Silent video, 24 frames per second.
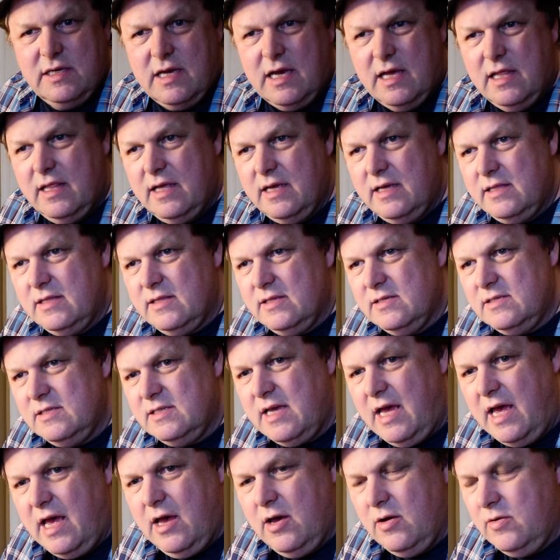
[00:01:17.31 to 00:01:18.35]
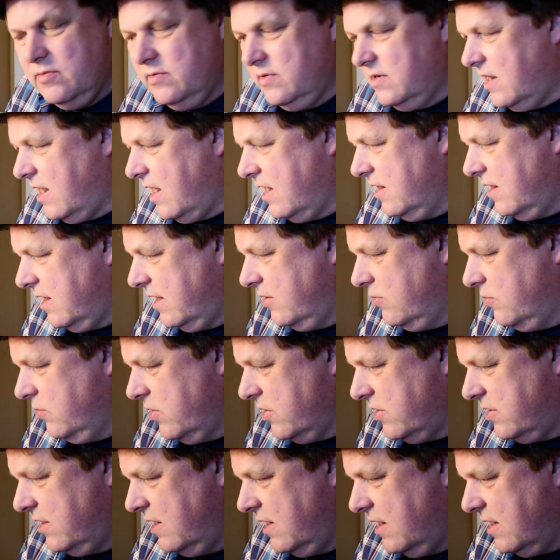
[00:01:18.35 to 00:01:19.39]
I like the sound. I like
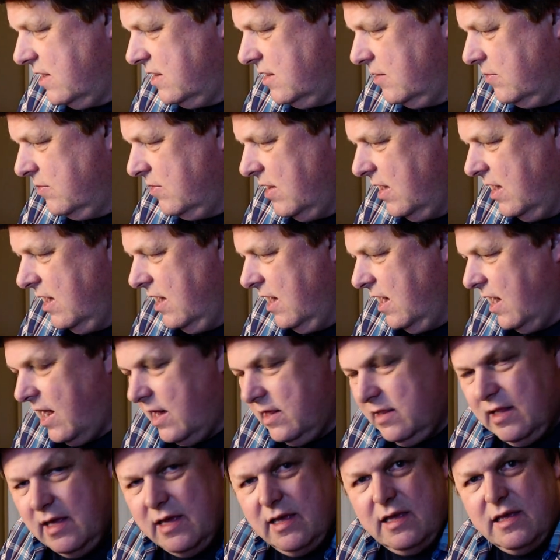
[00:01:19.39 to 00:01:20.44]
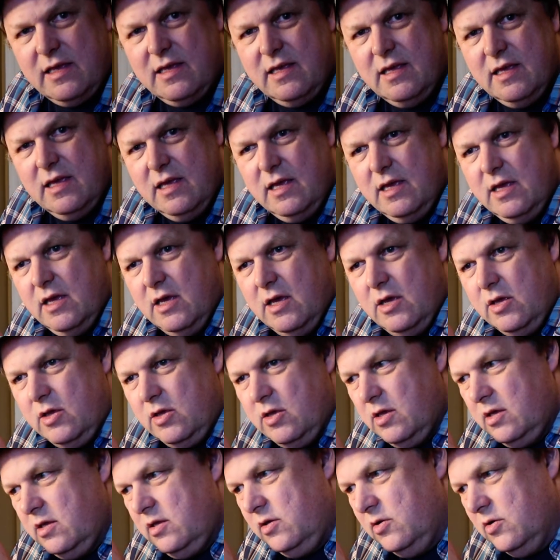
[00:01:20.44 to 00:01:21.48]
working on them. I like,
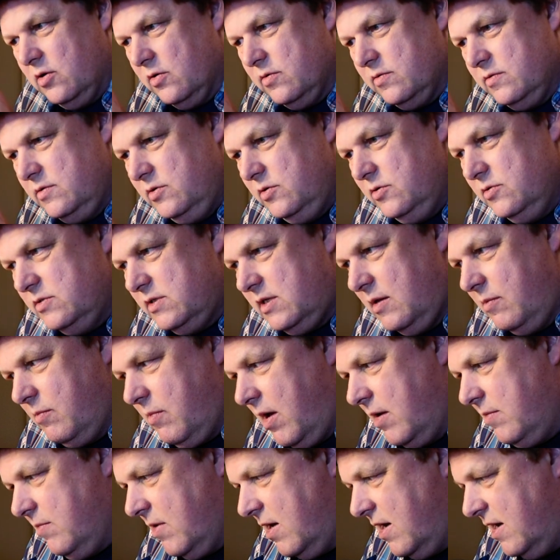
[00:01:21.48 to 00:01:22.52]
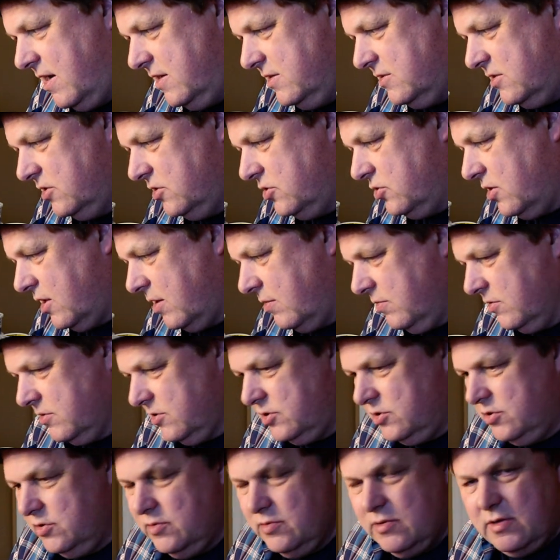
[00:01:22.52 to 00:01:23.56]
using my mind to
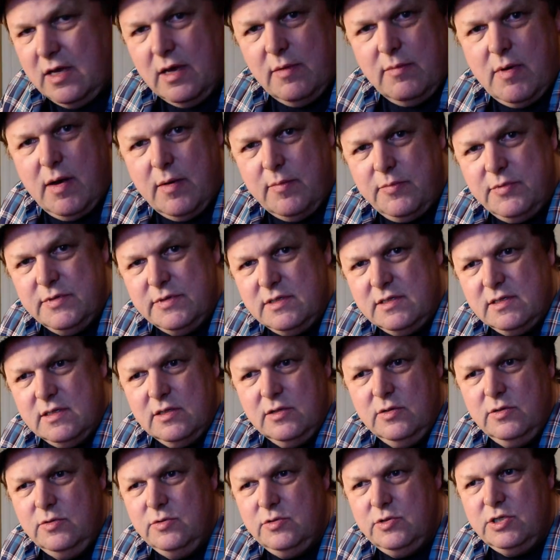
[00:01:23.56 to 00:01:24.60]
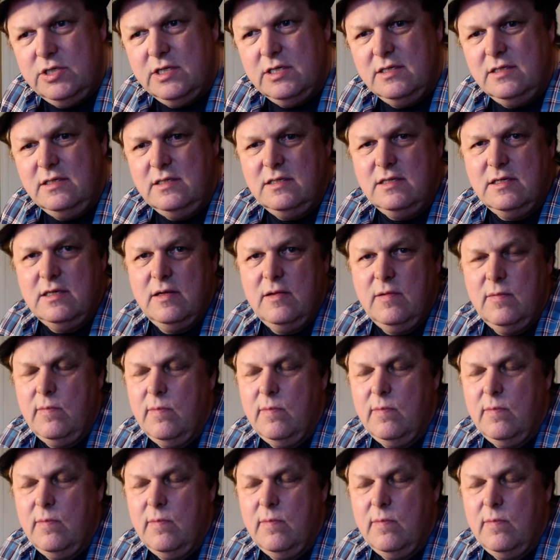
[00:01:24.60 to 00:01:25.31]
troubleshoot, come up with solutions.